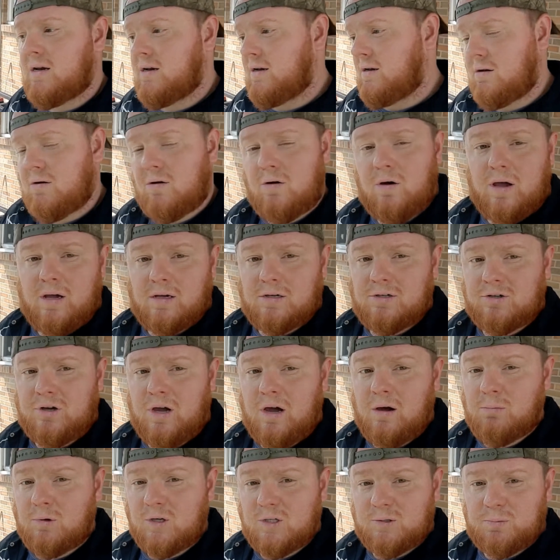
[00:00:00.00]
and I didn't know
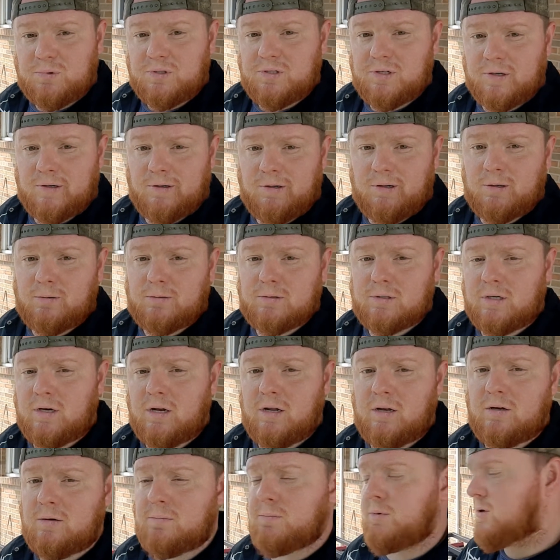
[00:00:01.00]
actually how much material I
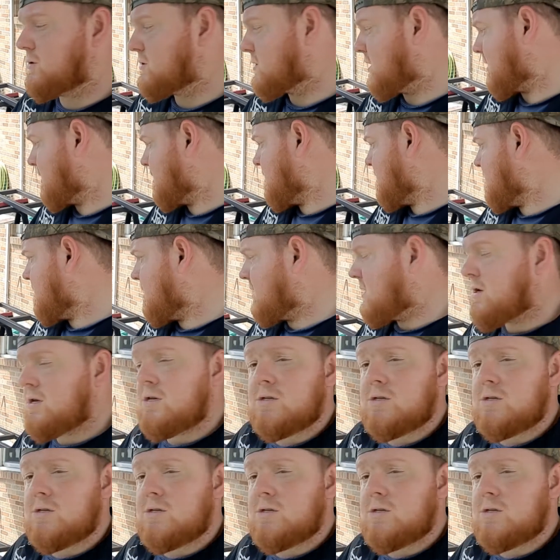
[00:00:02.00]
was going to end up using.